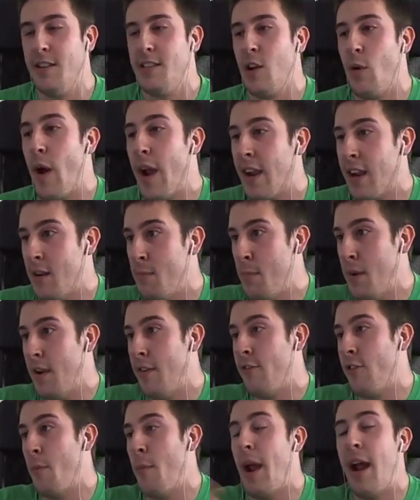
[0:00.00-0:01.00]
and so I could
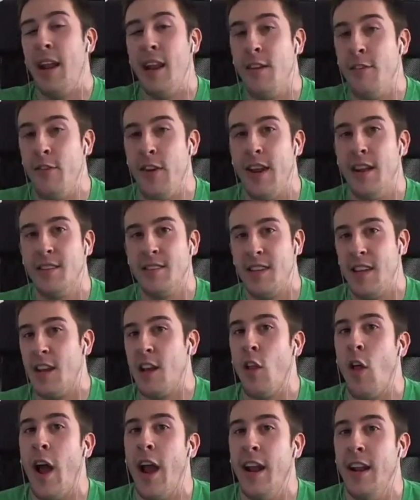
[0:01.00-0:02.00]
be from any
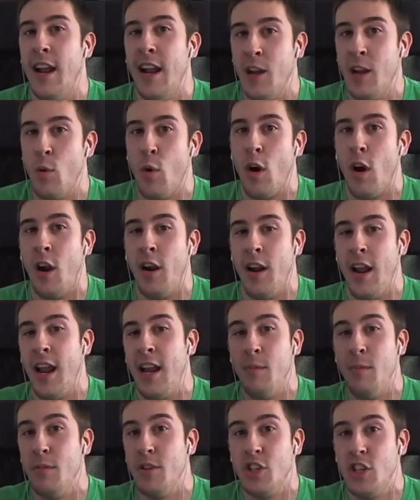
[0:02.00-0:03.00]
VNC client anywhere on
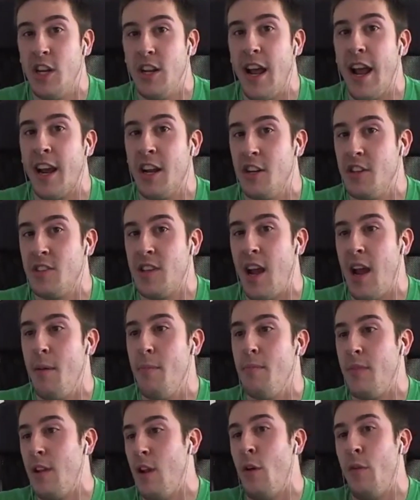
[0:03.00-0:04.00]
any machine. I could just
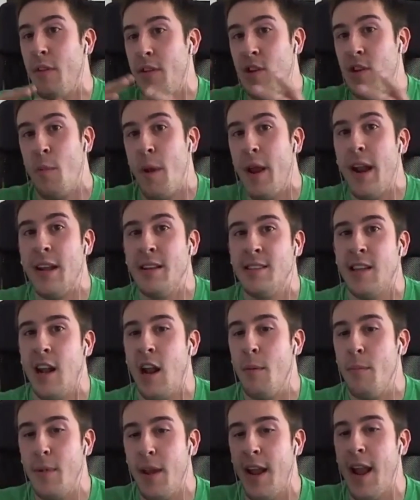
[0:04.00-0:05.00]
type the domain I
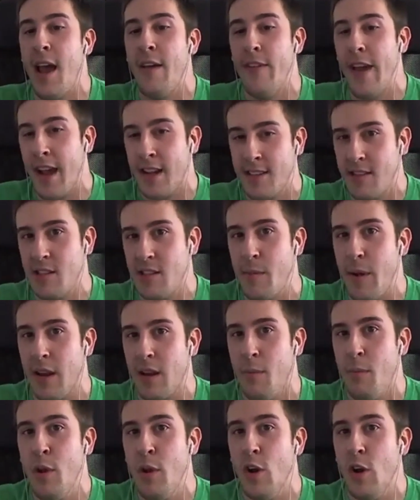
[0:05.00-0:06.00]
set up and have access to
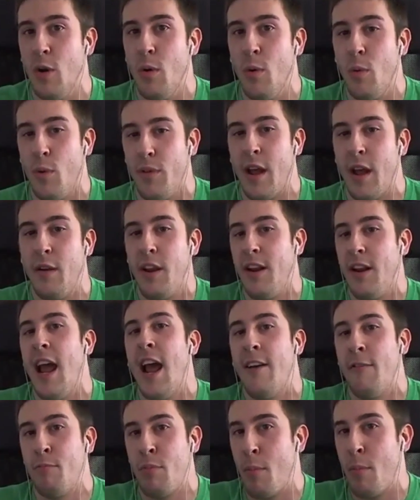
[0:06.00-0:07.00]
my computer without needing
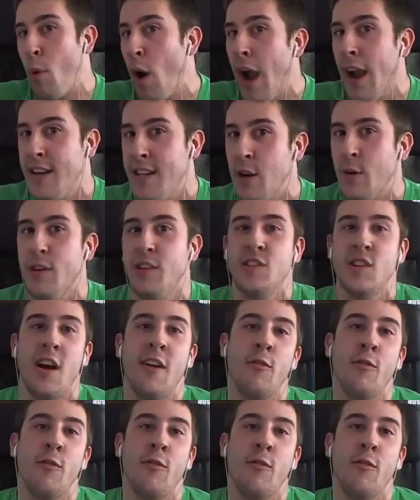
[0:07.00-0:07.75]
to have proprietary